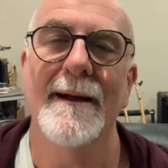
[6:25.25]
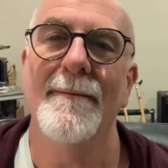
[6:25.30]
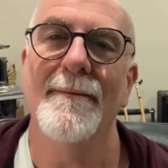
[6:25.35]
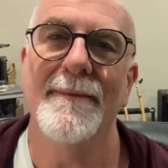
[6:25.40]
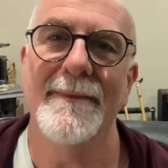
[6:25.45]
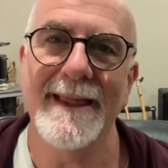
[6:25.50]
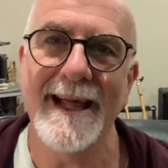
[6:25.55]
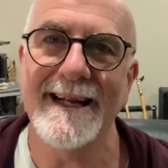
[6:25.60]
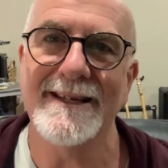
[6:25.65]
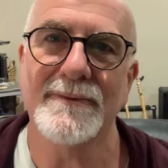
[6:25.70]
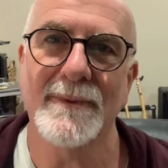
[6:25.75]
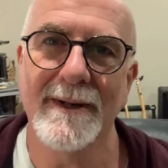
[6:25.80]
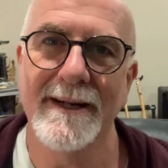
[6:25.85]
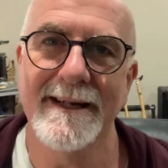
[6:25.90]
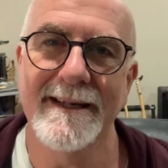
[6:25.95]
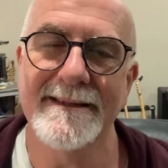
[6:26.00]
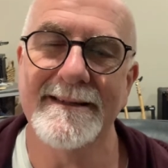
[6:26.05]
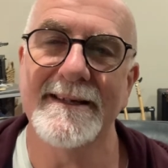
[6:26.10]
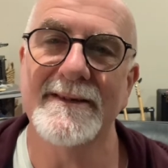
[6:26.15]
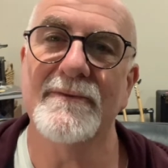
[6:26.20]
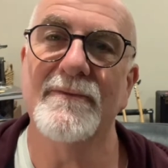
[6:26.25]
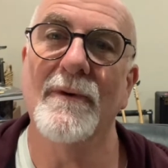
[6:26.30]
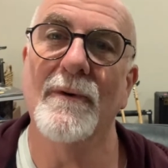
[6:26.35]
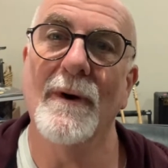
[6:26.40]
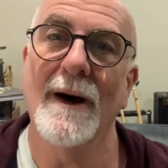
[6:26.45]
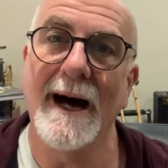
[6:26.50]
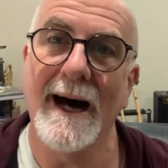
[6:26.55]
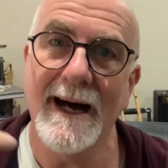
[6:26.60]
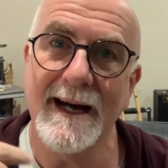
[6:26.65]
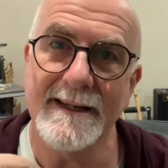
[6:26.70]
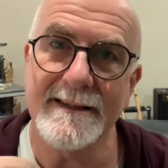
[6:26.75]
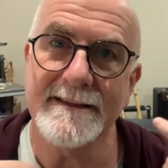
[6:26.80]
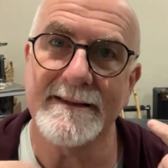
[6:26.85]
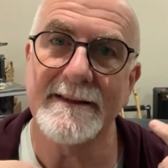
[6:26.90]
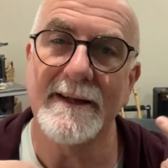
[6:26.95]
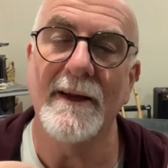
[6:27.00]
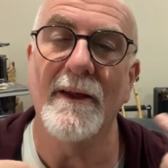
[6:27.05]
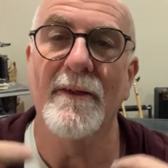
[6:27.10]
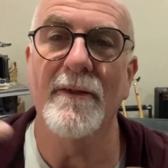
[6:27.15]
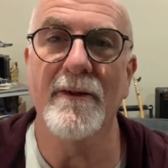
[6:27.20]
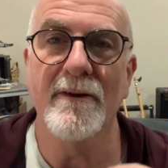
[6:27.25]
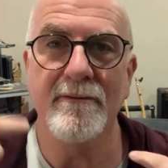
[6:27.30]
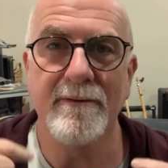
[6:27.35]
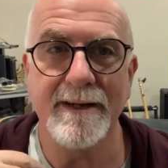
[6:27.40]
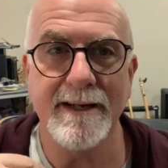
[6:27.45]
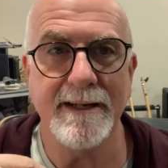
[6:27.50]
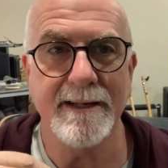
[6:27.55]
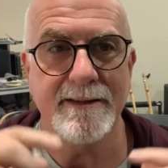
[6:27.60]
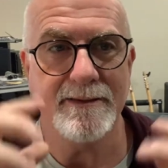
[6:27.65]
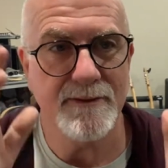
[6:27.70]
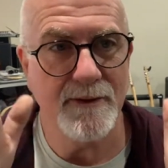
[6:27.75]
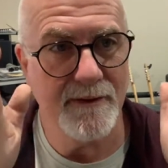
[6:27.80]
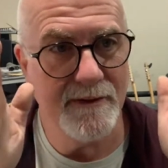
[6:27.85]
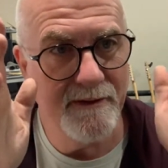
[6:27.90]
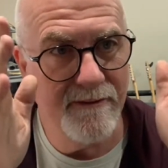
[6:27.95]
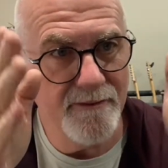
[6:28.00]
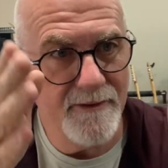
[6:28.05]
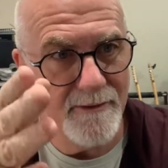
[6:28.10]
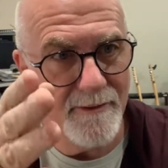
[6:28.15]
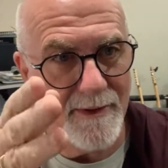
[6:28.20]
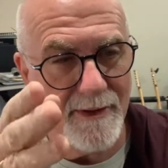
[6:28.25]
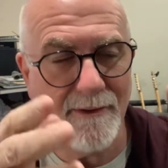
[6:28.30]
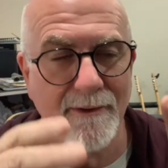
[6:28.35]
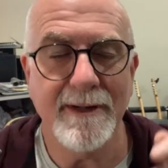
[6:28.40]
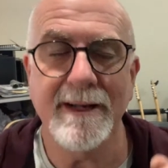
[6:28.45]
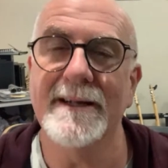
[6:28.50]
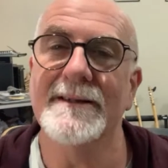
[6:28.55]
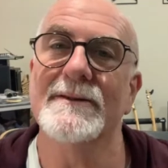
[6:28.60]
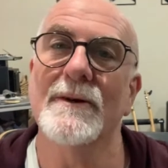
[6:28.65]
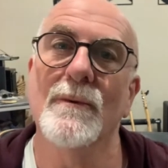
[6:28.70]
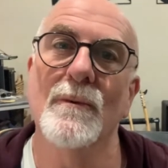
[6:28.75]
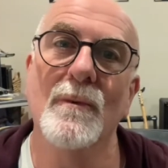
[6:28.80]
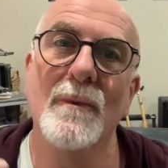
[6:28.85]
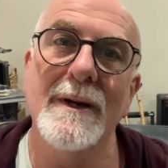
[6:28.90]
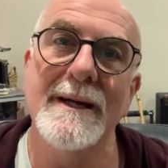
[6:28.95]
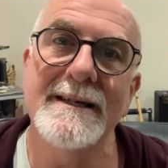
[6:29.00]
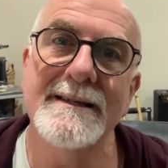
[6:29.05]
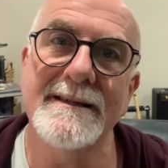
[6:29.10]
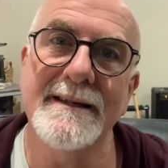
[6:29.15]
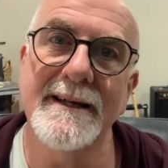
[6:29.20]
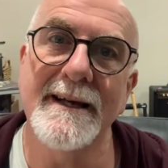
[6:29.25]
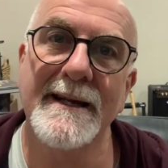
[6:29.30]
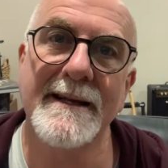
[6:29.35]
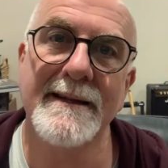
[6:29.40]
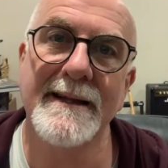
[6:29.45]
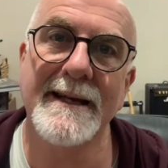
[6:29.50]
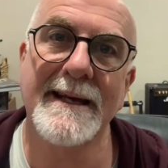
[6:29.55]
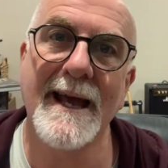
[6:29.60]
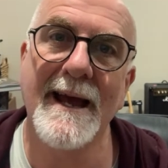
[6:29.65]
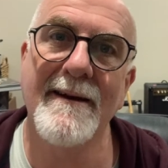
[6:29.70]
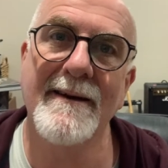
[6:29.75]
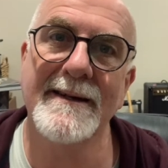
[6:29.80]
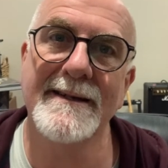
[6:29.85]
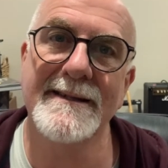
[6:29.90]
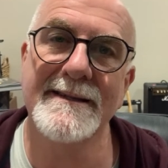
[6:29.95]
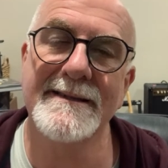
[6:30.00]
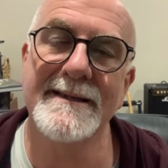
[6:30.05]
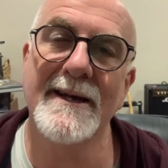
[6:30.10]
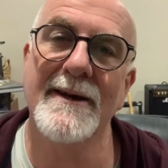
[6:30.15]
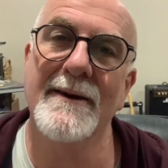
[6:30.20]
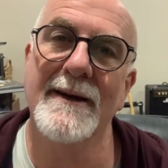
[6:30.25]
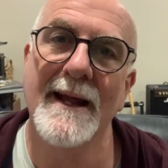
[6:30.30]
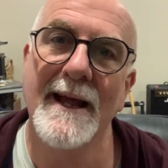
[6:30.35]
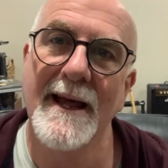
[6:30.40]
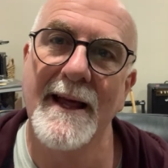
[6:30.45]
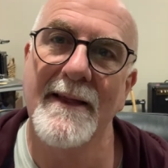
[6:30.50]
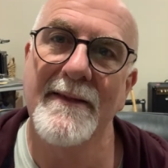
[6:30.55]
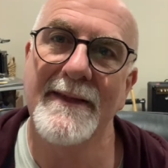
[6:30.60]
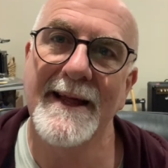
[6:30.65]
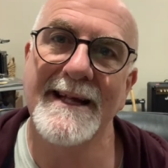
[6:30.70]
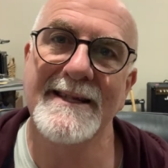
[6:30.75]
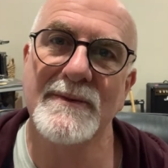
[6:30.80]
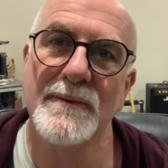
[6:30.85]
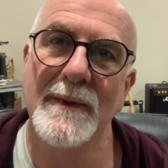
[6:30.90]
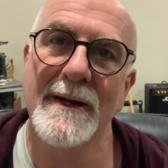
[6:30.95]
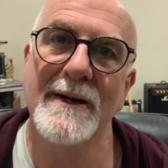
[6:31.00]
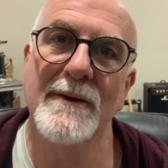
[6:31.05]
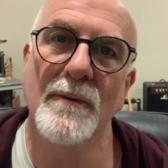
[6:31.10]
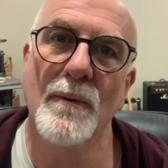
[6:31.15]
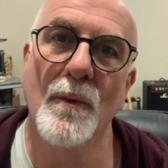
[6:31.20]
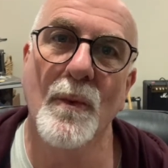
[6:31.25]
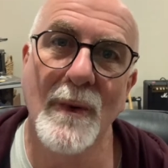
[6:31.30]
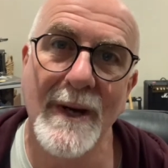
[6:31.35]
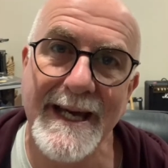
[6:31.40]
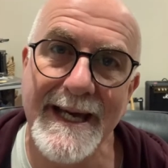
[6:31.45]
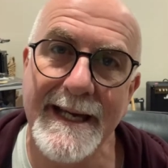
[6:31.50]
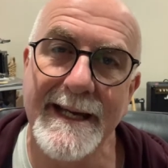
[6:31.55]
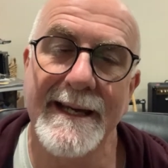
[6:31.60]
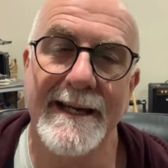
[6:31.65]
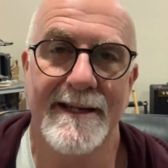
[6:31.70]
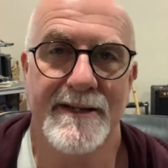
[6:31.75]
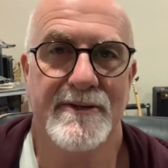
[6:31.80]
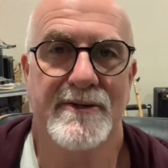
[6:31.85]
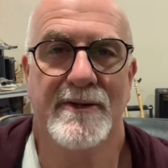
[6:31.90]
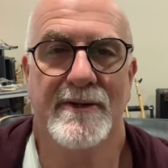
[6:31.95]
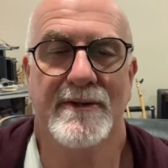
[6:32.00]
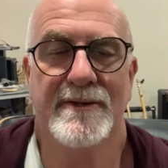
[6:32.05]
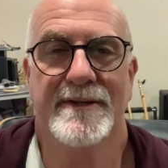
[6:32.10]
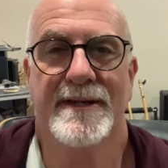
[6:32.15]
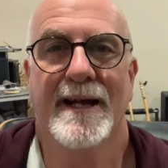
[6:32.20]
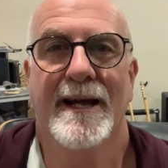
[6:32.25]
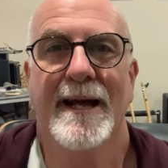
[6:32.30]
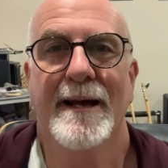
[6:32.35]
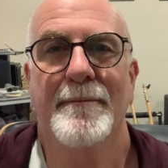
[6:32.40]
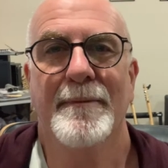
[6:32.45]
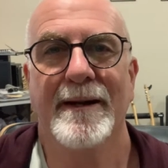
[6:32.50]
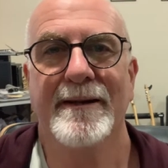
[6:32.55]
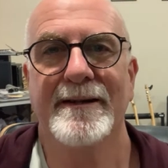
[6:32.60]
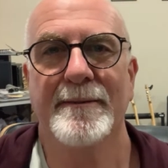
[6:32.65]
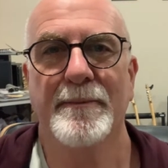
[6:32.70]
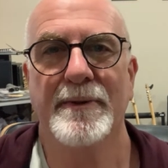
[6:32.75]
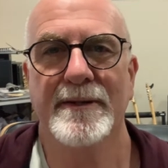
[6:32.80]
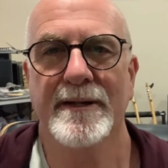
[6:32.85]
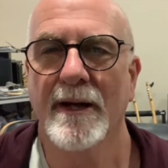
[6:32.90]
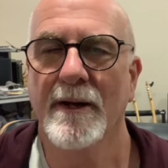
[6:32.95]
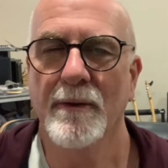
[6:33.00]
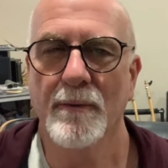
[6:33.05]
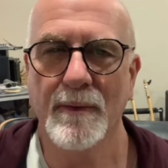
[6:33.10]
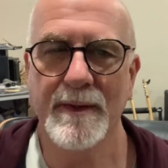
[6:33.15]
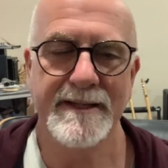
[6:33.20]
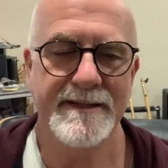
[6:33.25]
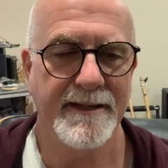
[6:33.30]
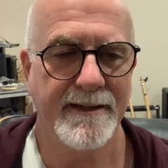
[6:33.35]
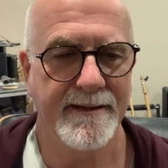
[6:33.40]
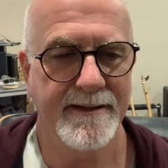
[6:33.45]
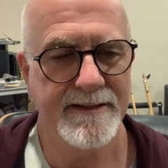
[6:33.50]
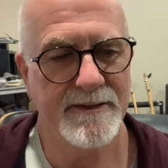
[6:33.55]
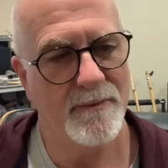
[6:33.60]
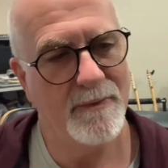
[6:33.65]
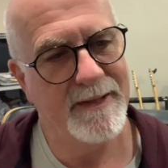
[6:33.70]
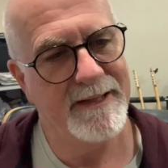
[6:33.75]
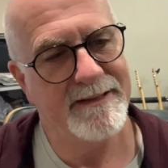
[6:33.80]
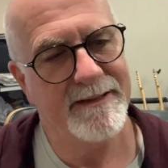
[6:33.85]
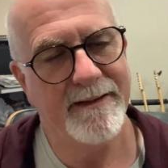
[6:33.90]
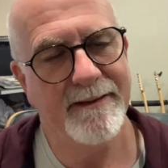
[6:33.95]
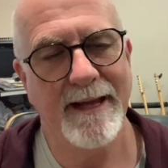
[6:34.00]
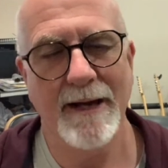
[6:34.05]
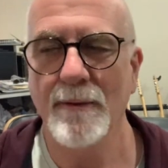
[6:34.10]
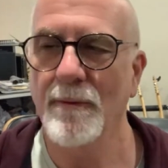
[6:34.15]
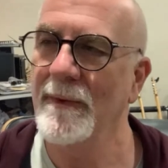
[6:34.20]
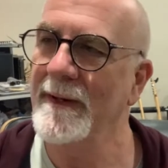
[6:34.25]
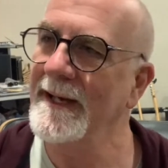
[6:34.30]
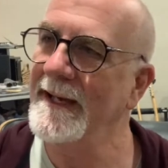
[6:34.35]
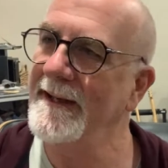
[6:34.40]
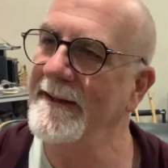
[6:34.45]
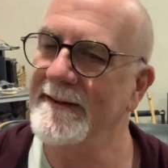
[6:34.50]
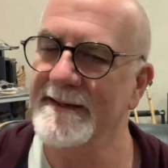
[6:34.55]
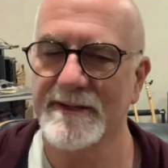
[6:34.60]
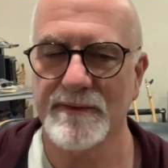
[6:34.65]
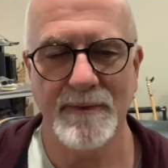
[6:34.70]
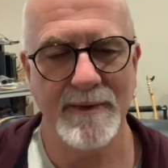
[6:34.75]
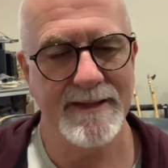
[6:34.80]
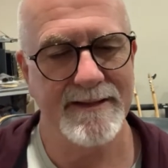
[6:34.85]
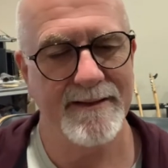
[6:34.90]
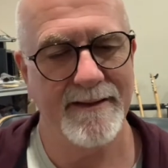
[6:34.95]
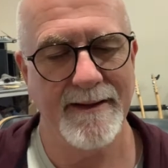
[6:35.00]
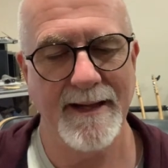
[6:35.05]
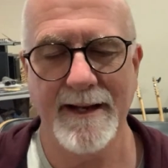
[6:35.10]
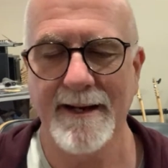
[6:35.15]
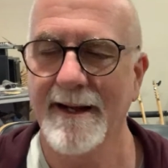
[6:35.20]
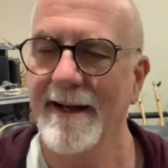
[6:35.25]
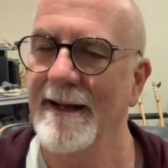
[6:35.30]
That's what it is. It's for us, the readers, the viewing audience. We see it, the characters don't. That's when we is used. But to put, we see this, we see that, we hear this, we see that.